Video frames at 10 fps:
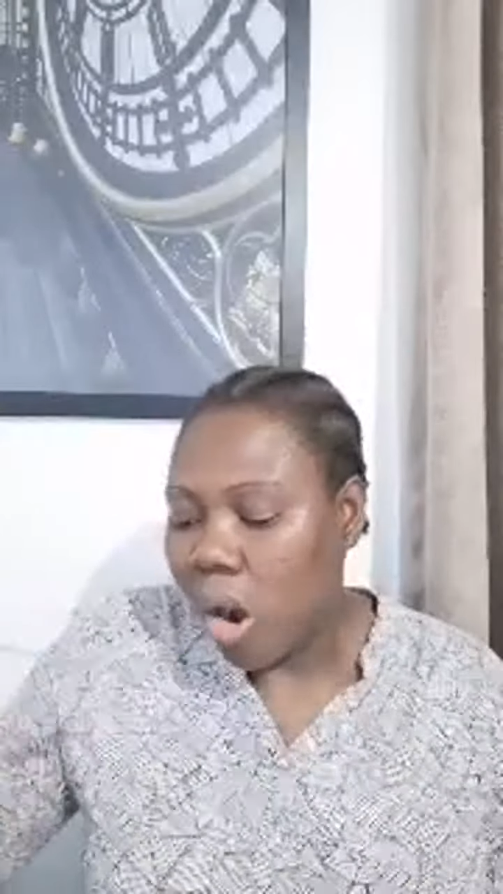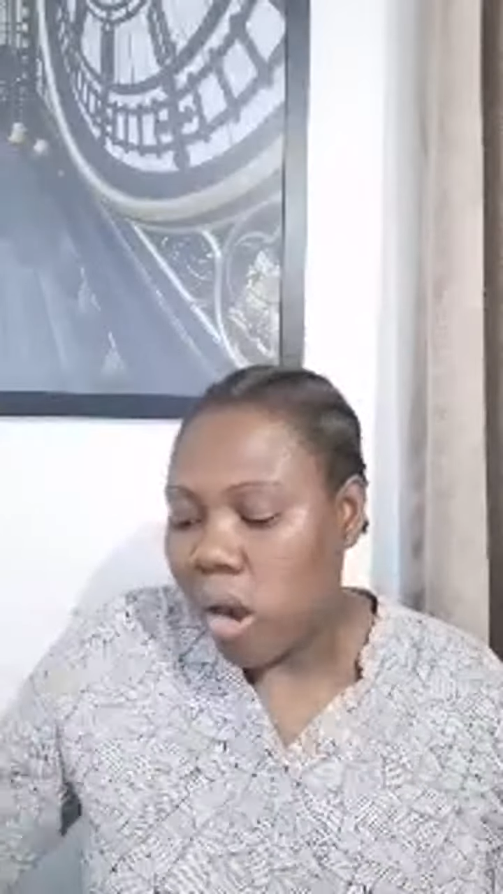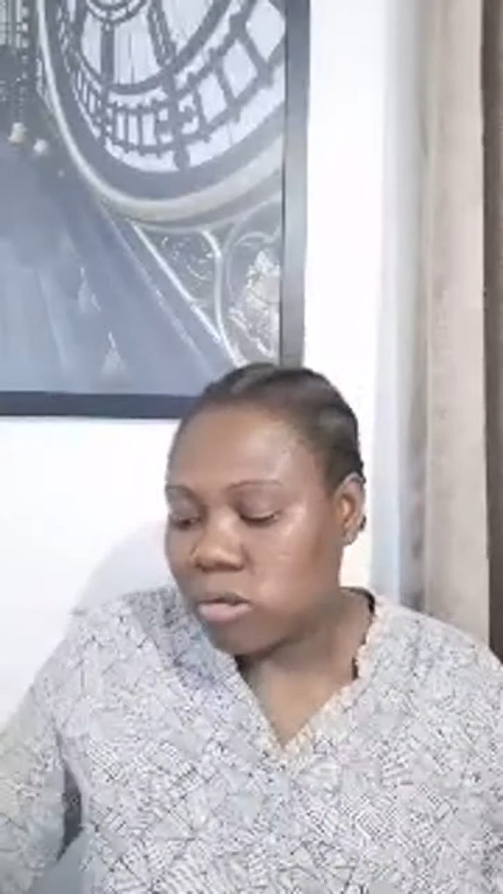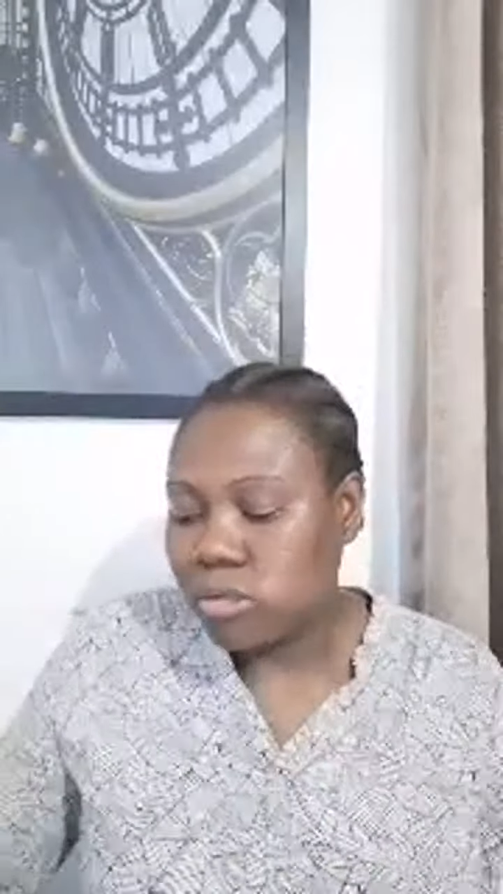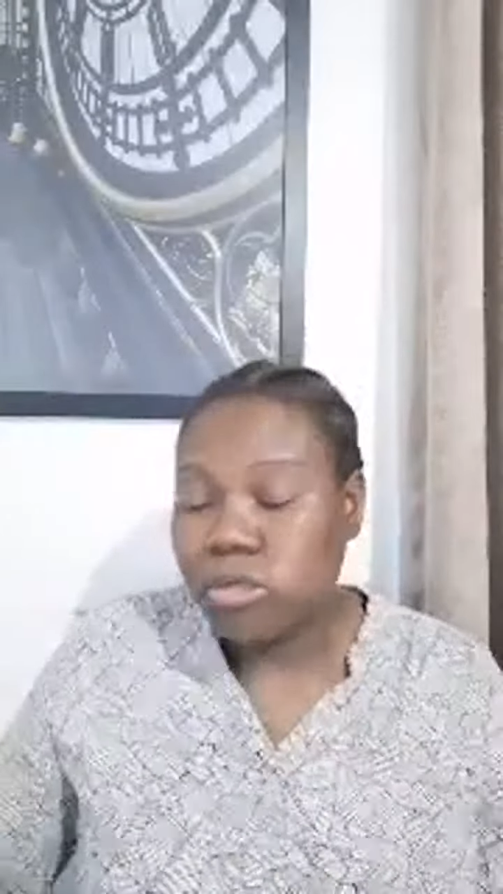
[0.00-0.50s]

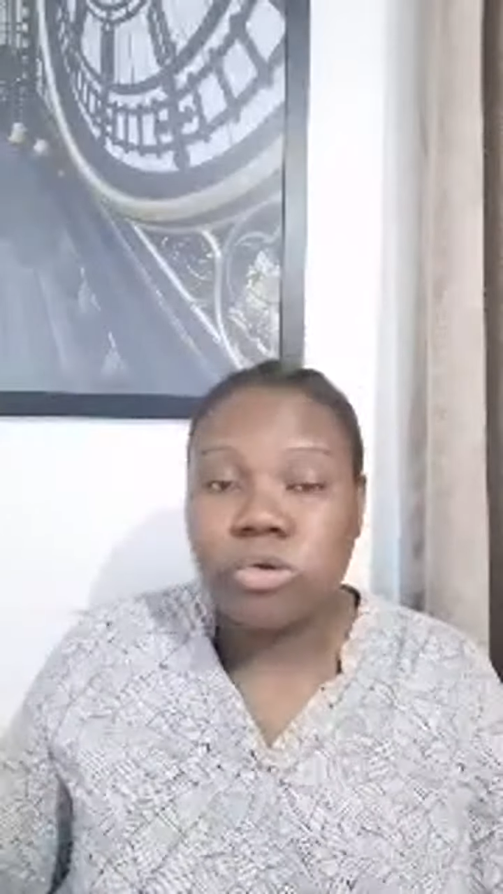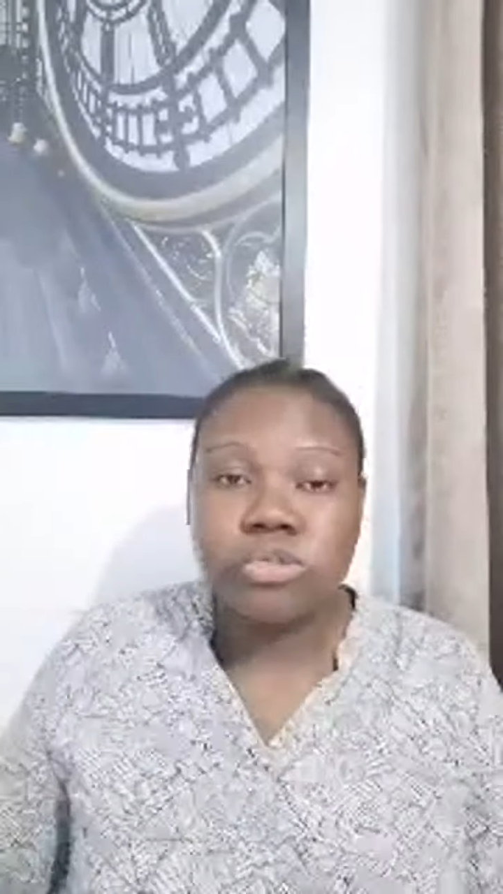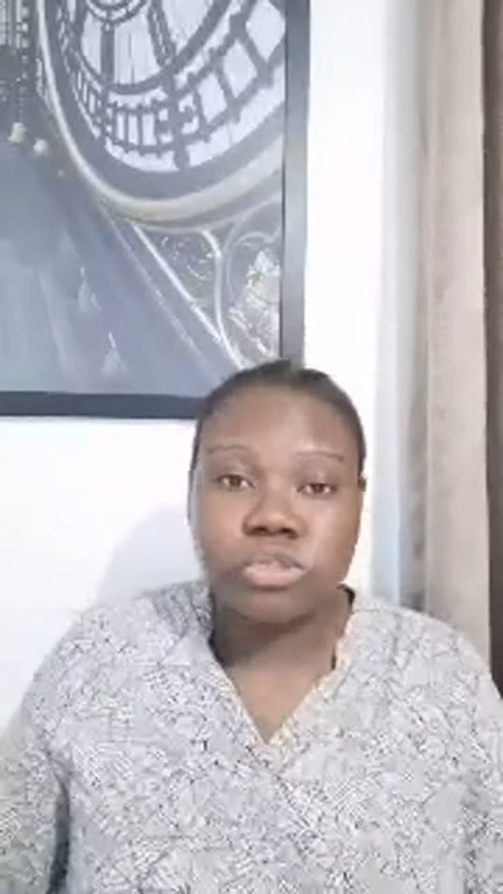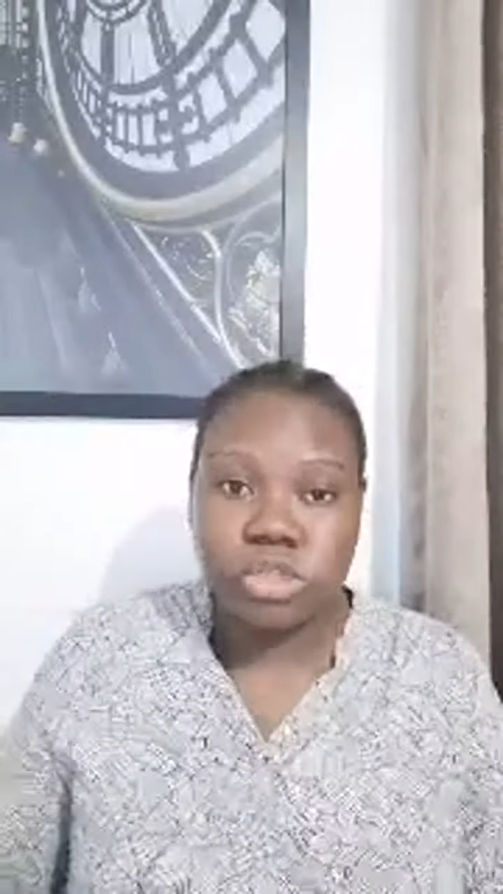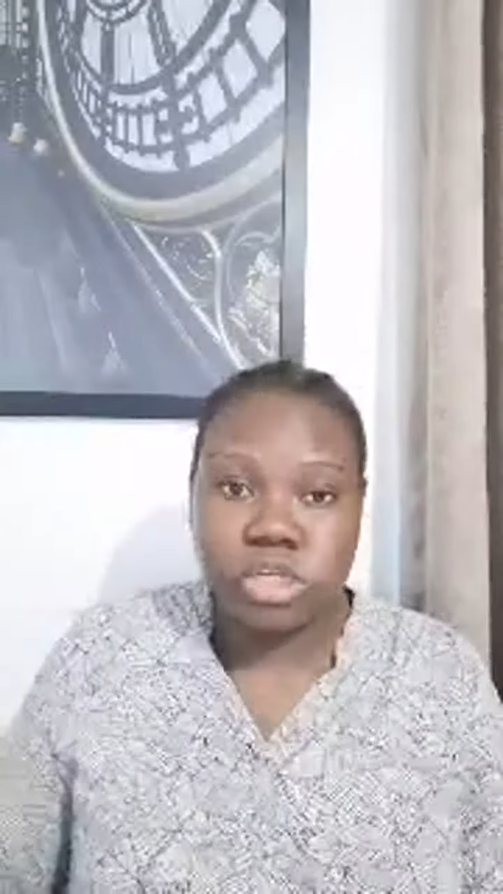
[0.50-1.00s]
You did go
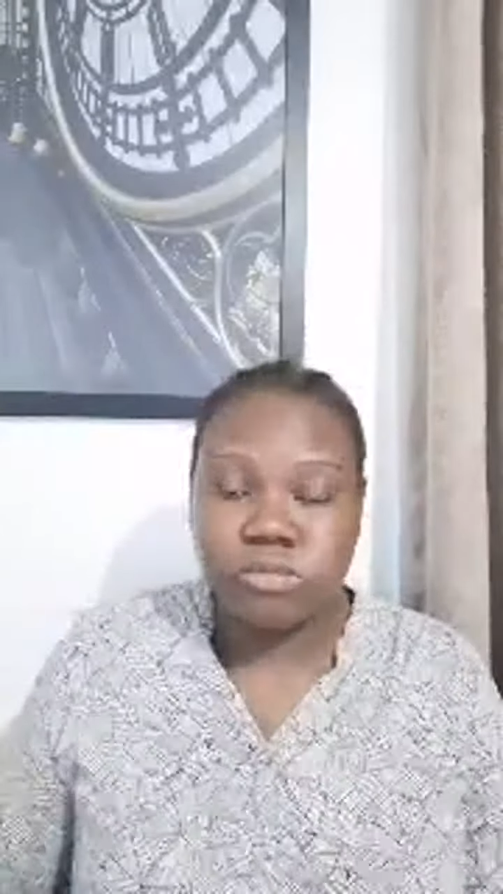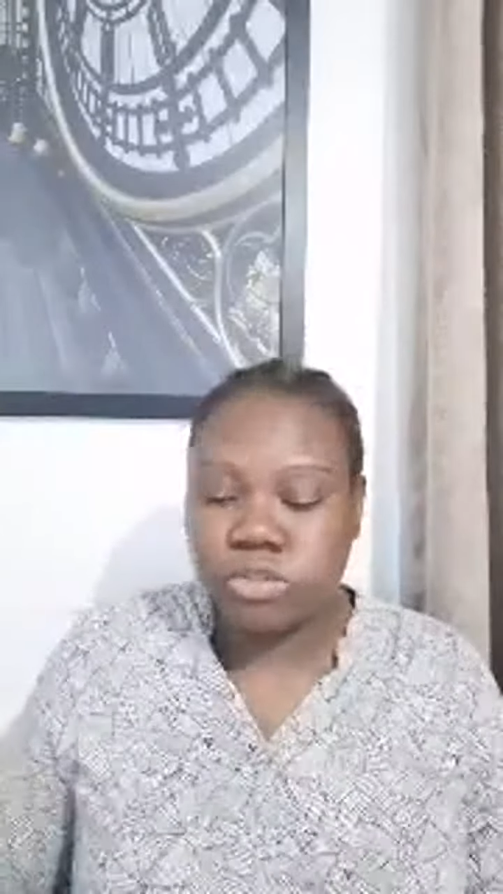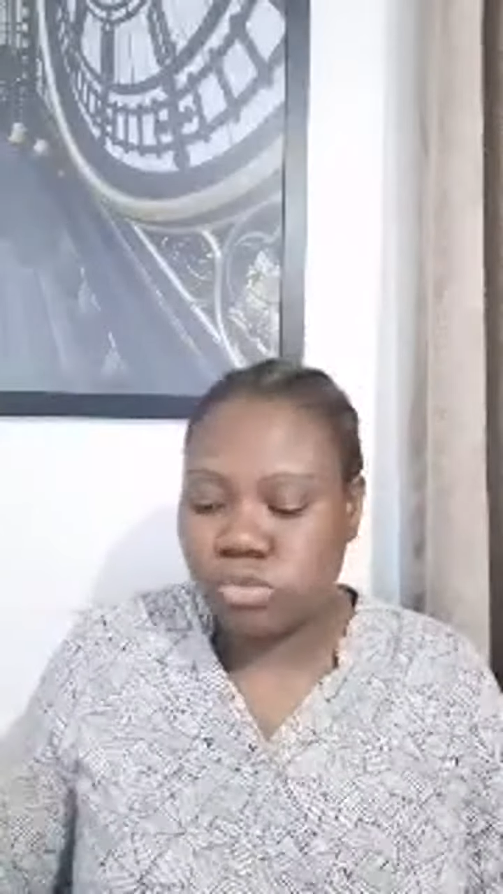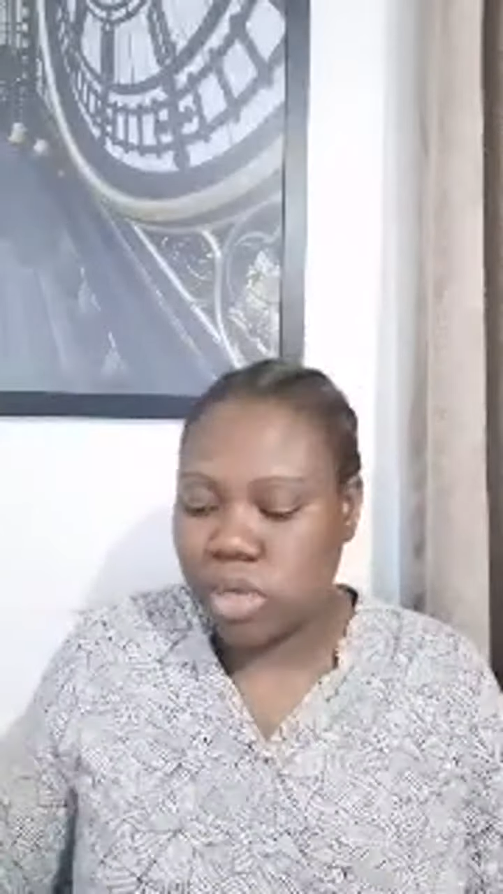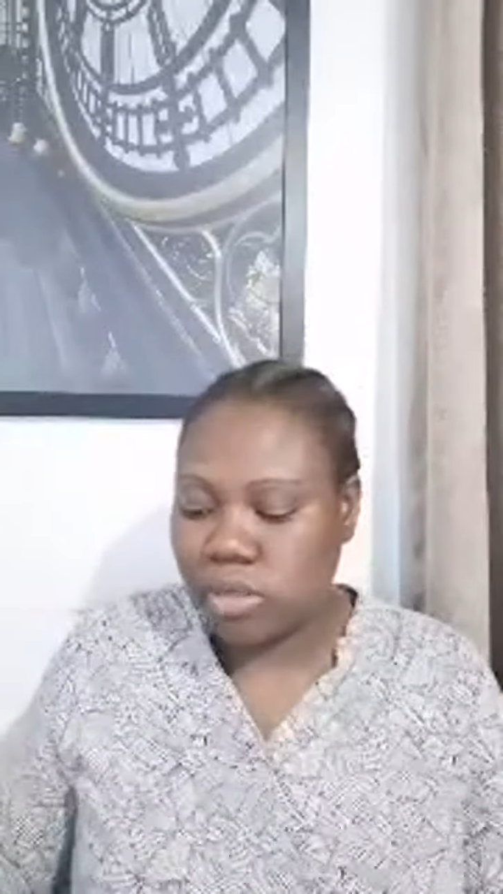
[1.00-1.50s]
to the
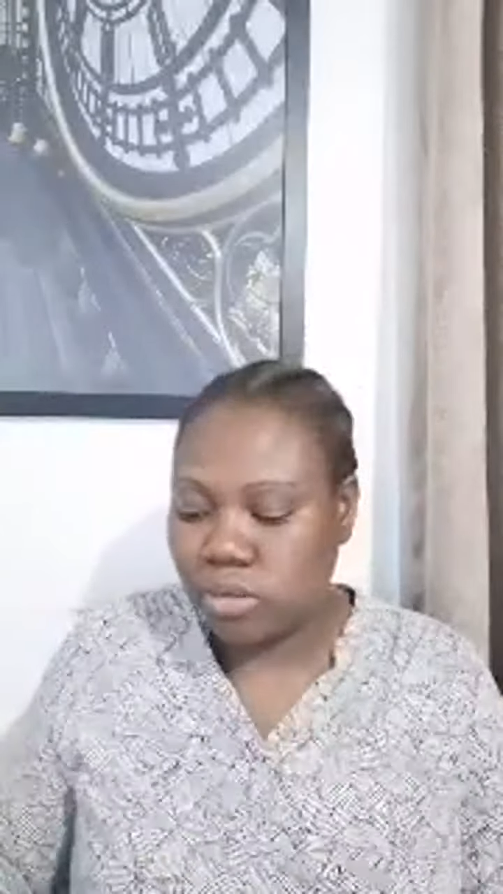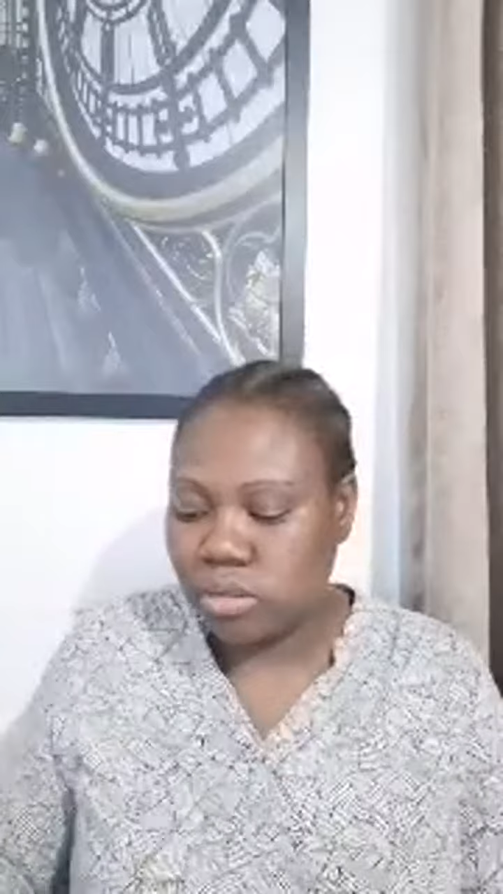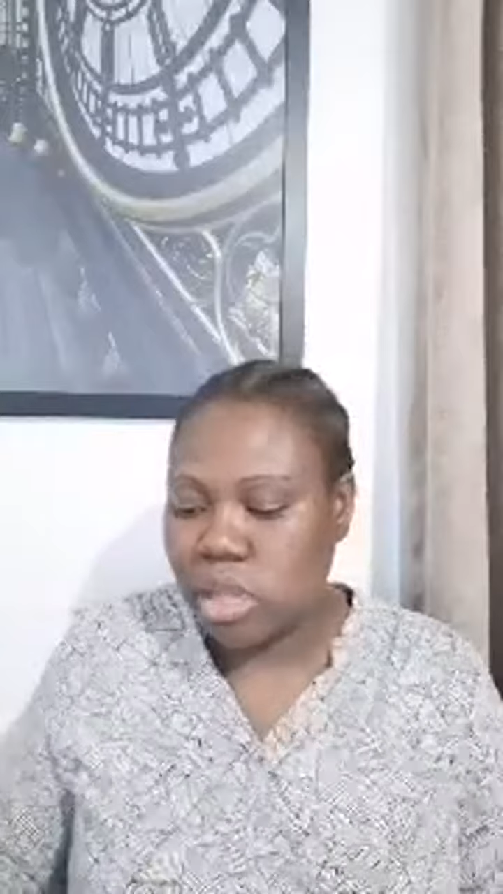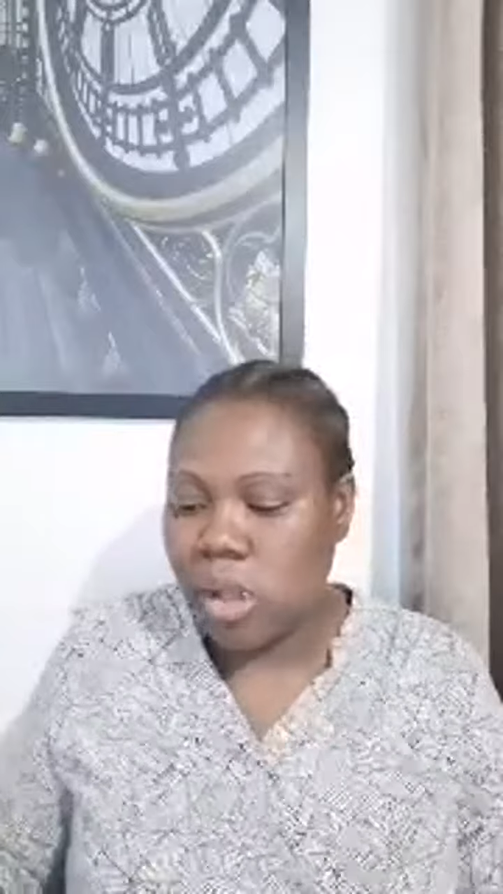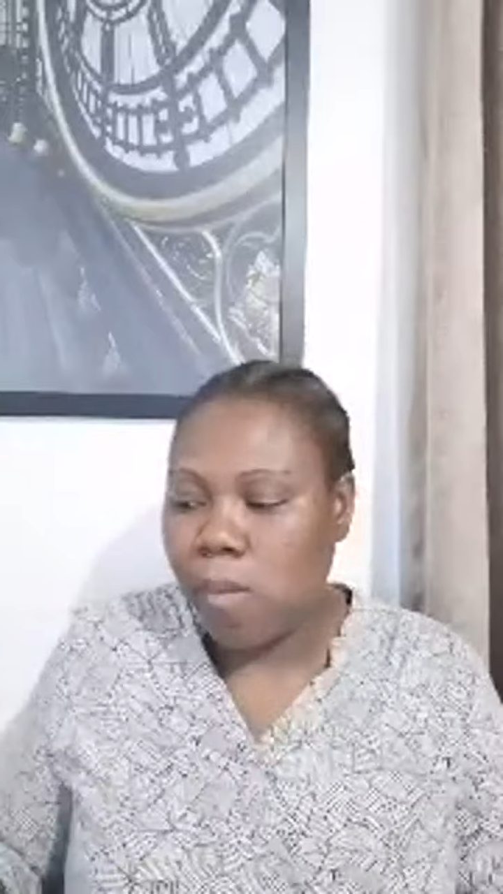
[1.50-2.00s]
hospital and all
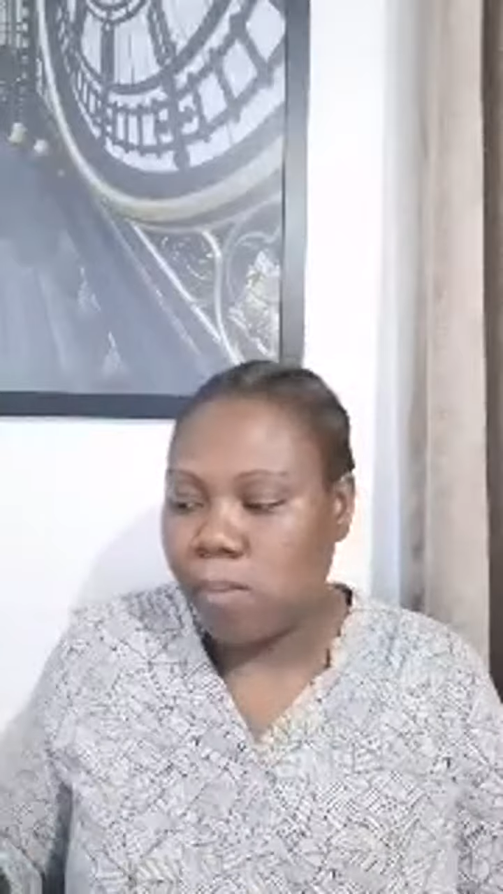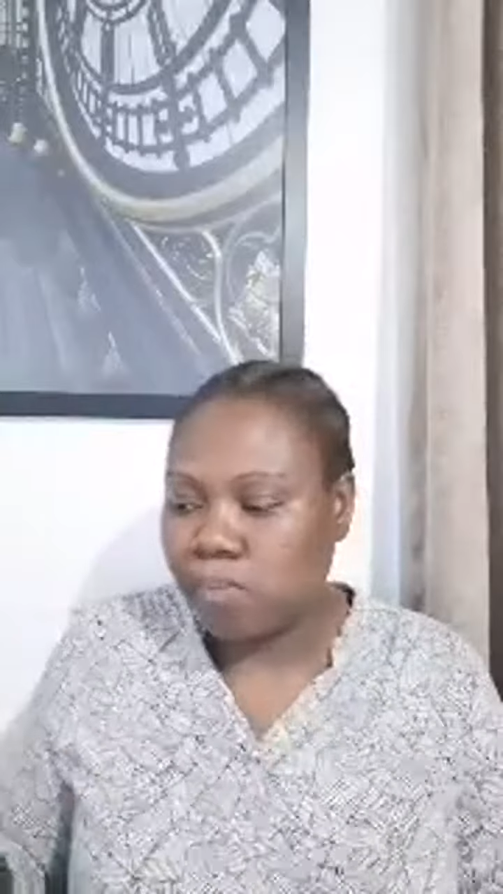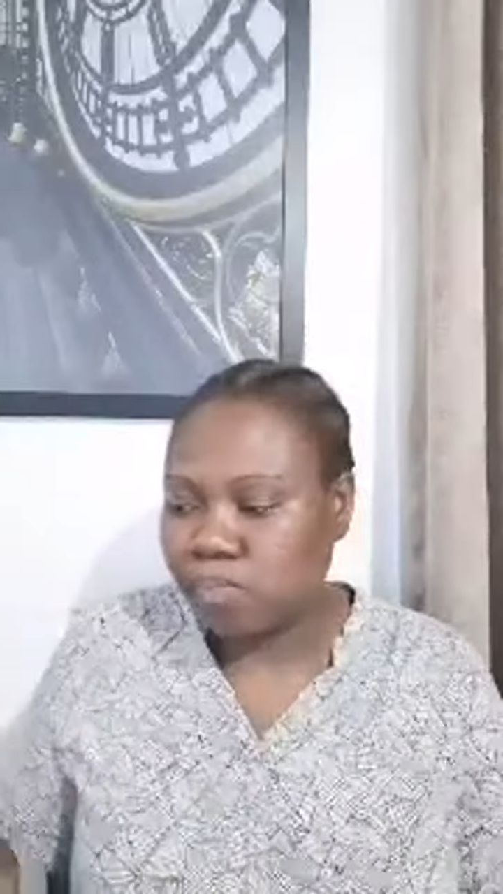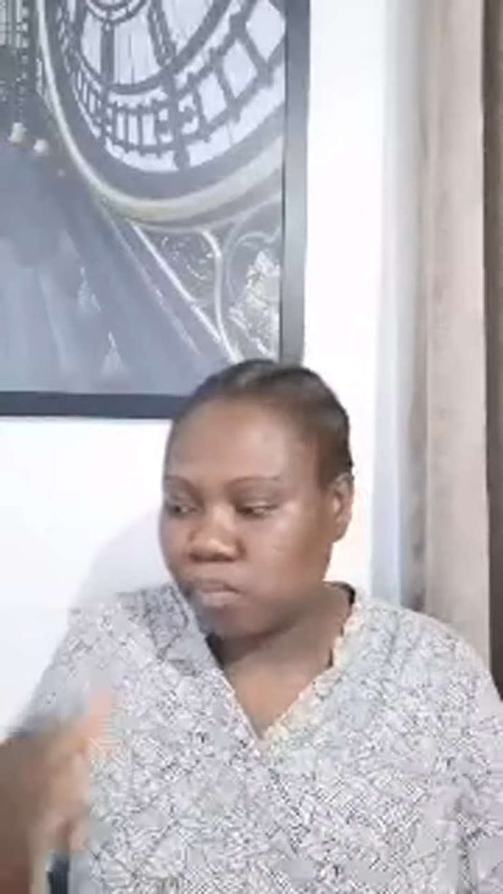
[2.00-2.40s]
that.